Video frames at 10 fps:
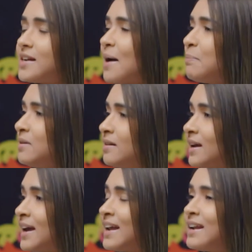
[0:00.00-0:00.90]
happened.
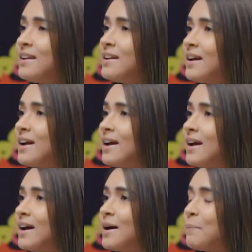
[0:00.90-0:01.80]

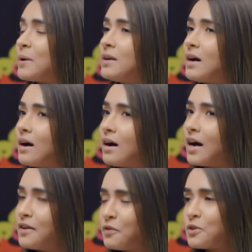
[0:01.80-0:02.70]
But
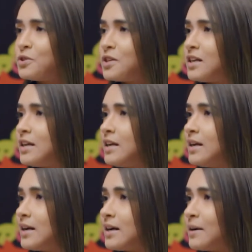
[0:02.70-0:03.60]
unfortunately,